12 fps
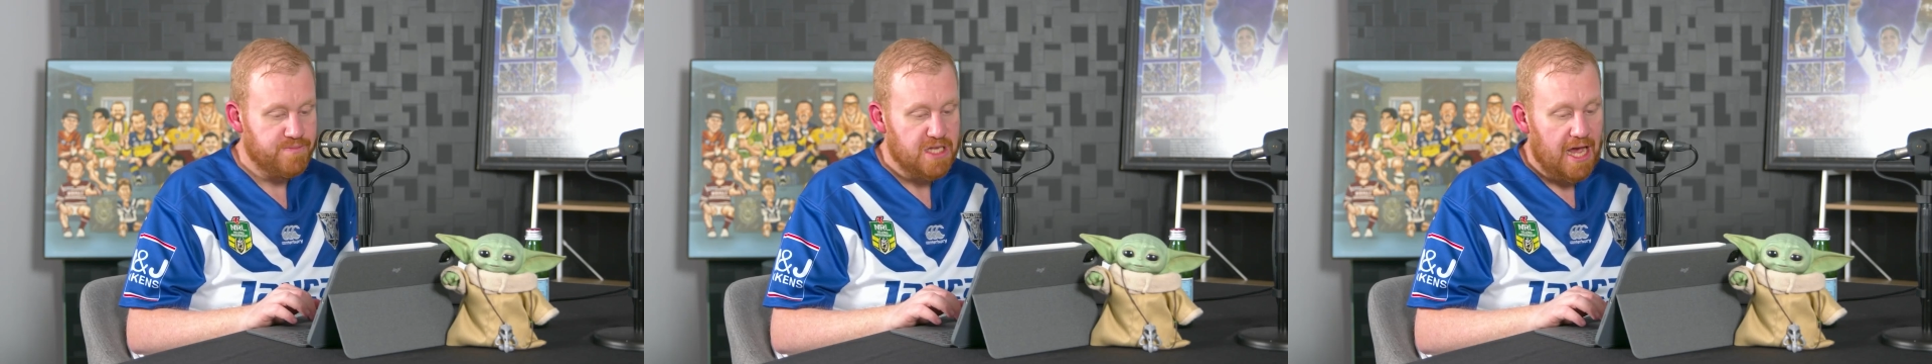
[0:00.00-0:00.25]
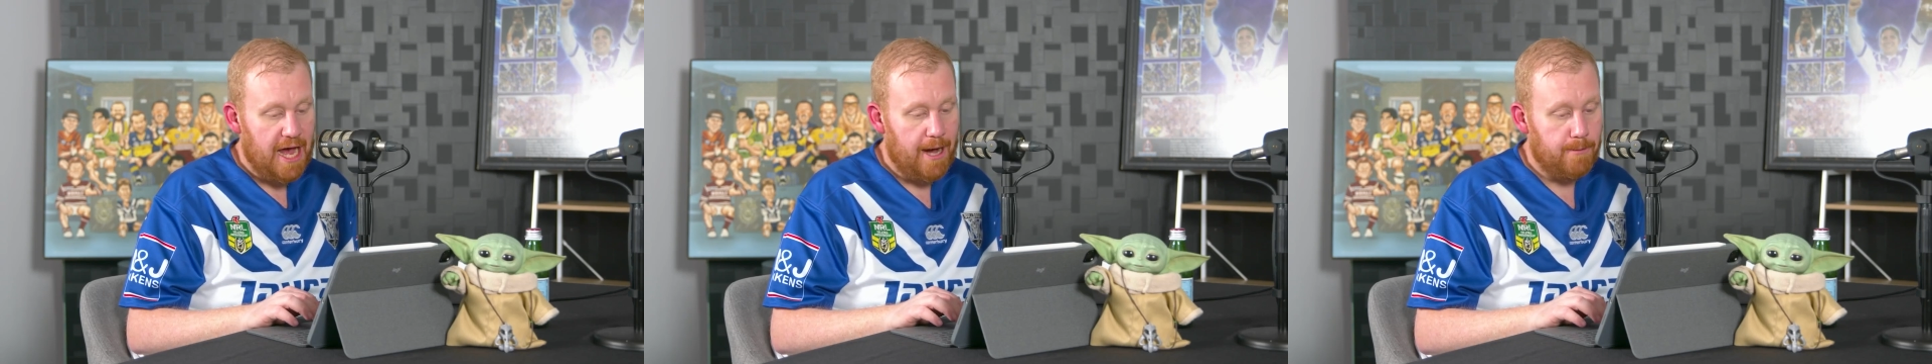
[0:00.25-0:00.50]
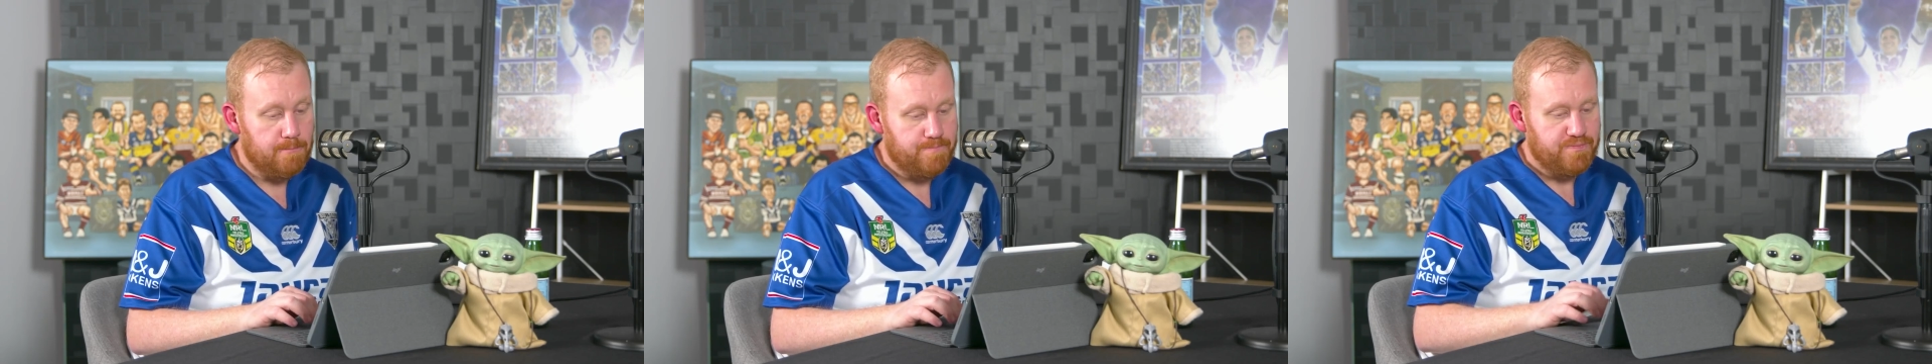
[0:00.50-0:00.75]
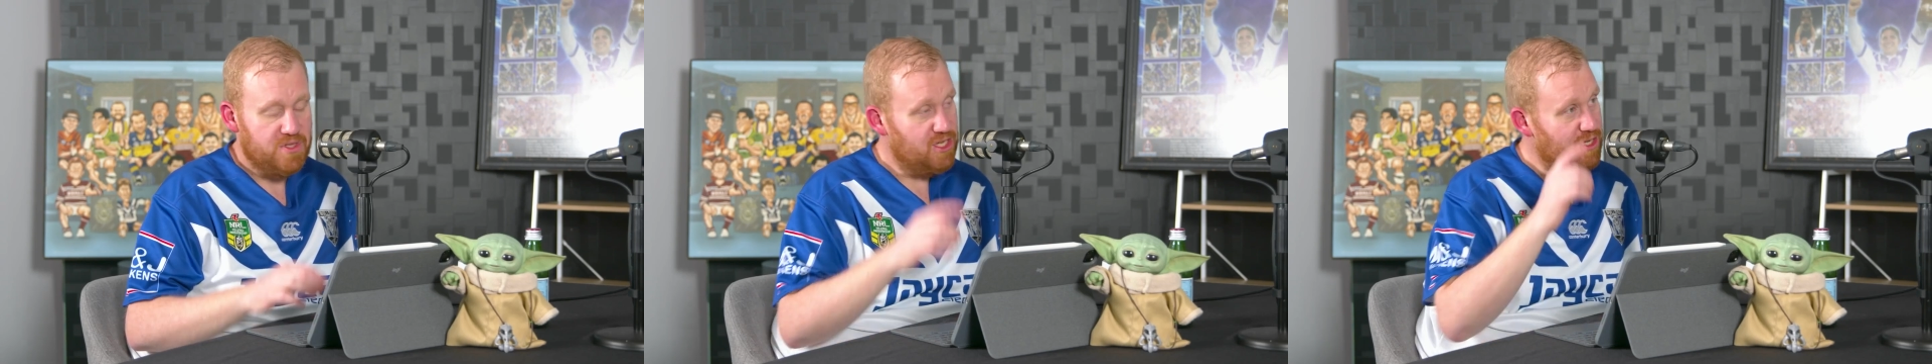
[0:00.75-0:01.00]

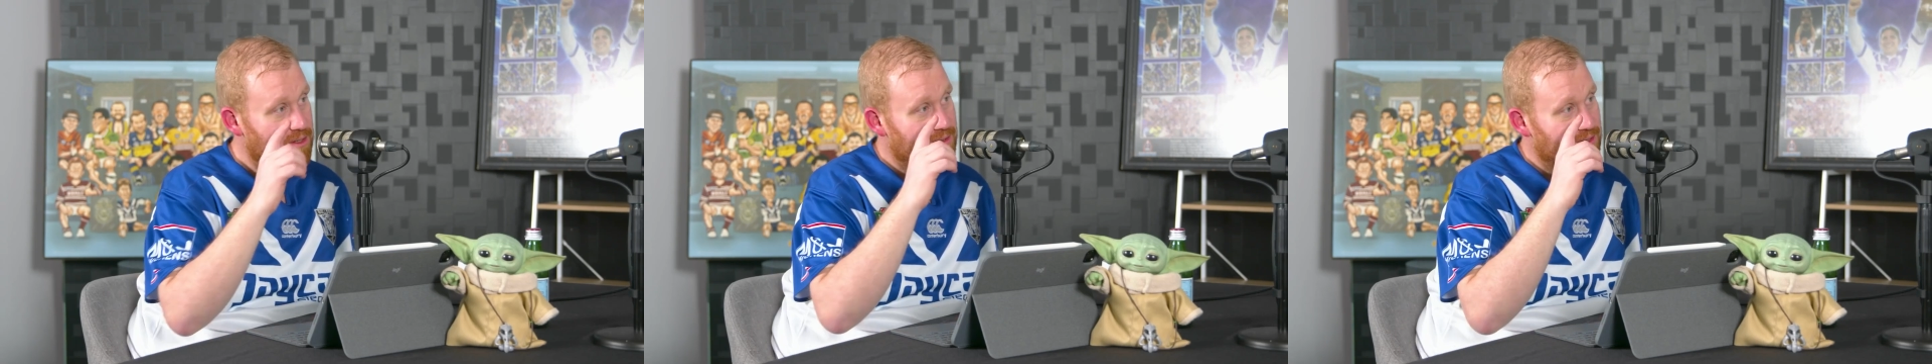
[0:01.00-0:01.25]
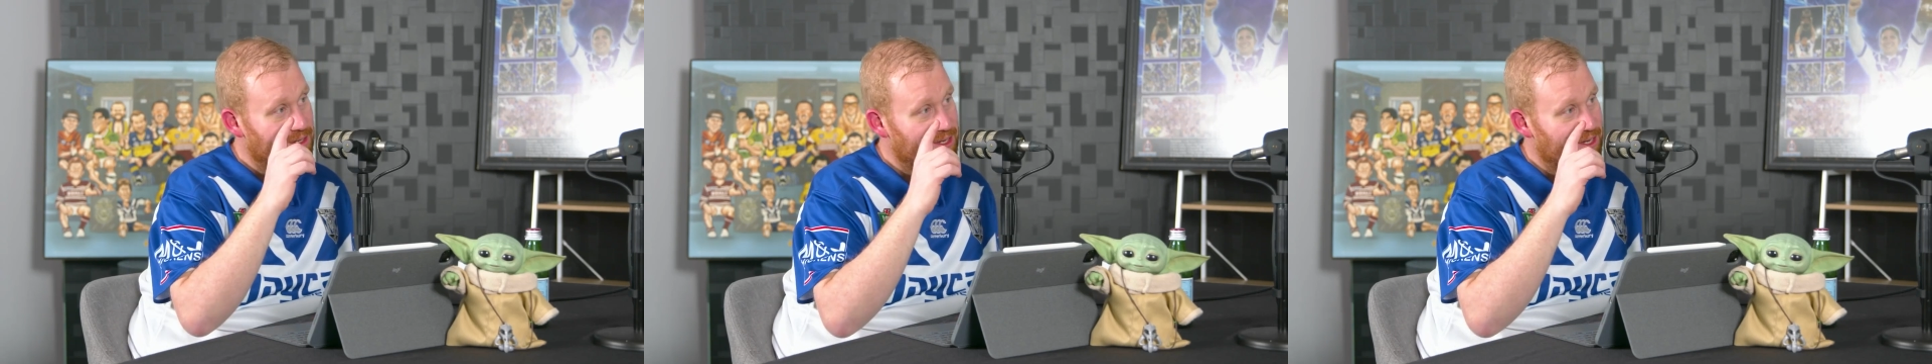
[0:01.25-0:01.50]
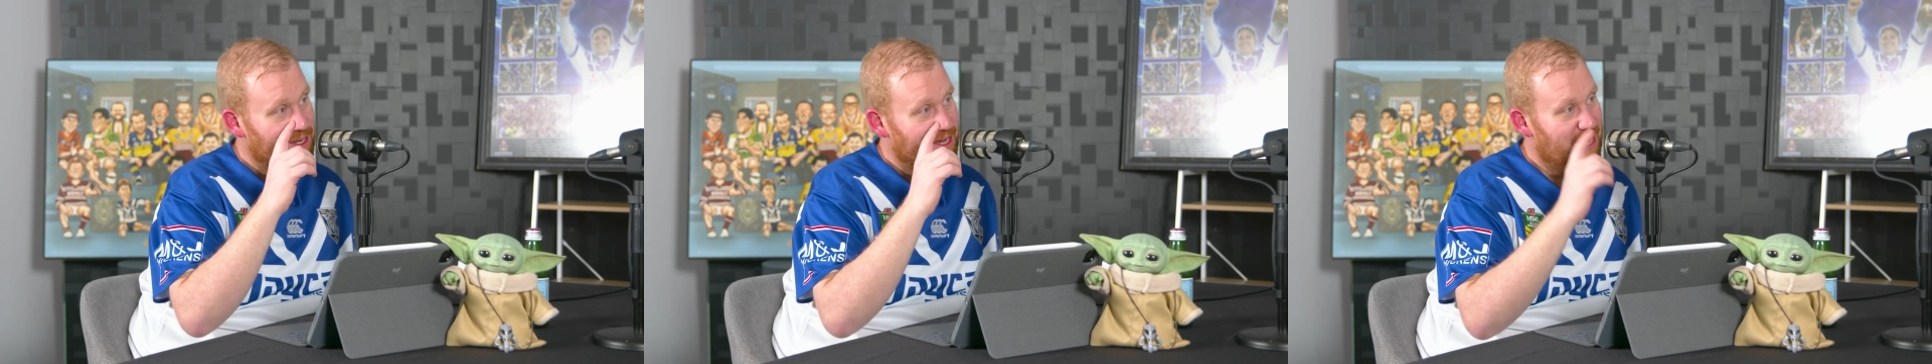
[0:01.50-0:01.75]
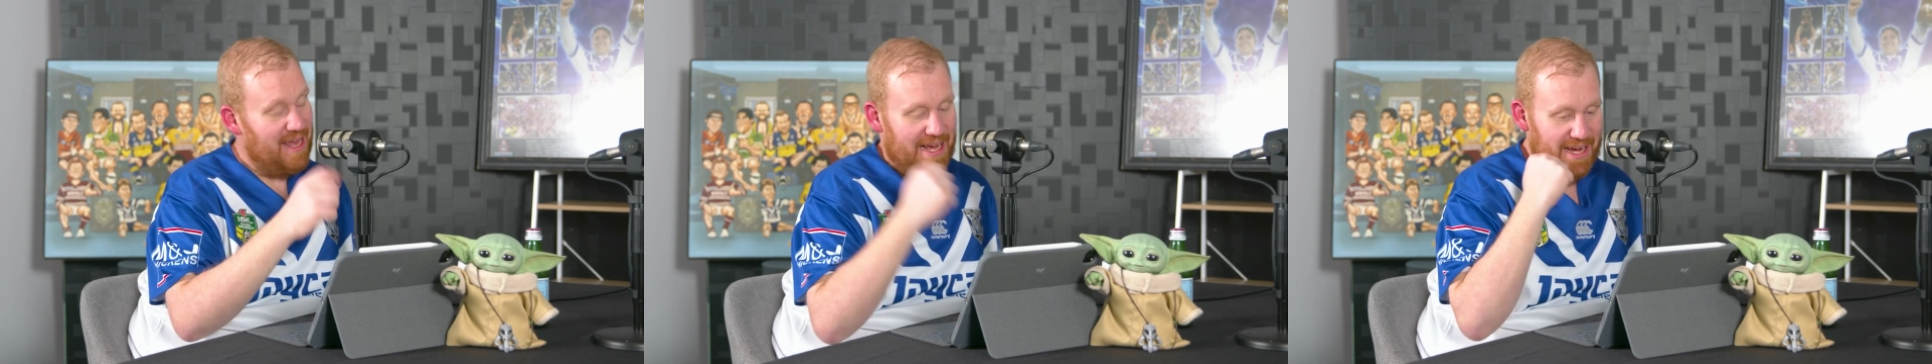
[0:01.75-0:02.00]
Grand final,
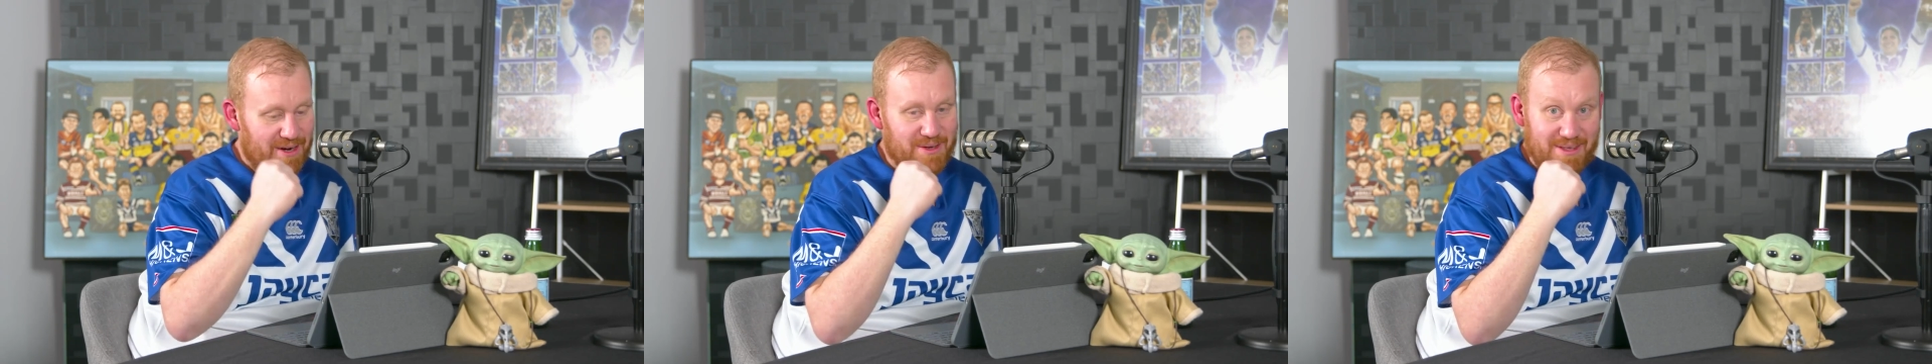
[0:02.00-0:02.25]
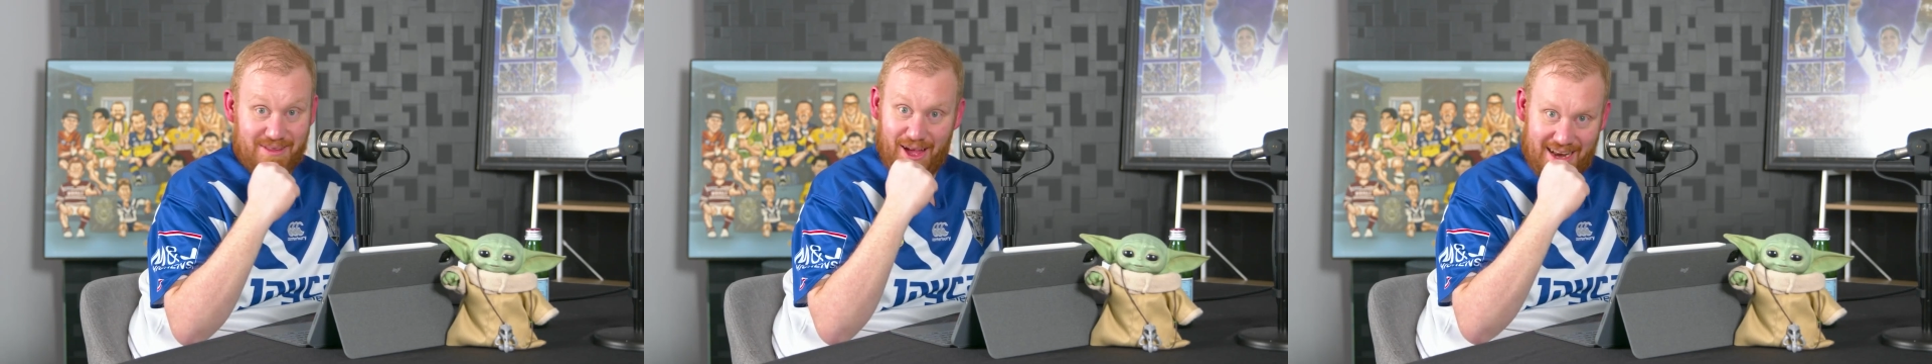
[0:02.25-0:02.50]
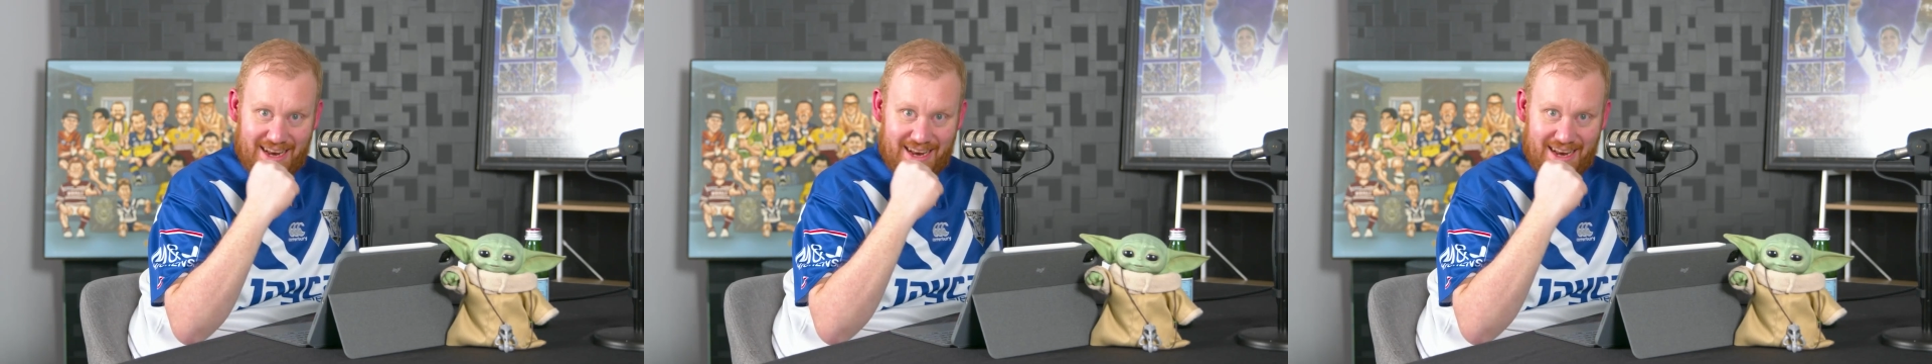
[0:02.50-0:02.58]
baby. Premiership.